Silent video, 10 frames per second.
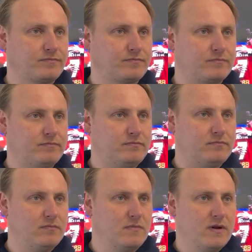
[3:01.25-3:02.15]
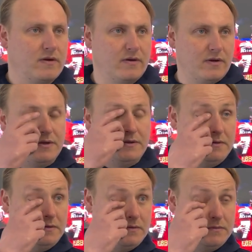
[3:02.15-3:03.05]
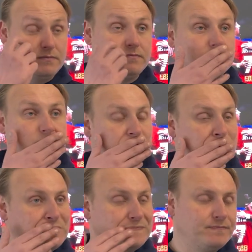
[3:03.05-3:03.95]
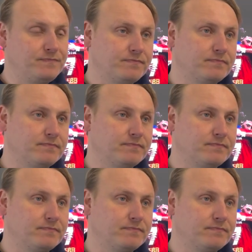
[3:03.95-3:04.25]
I know Terry and Mark Butler have gone over that already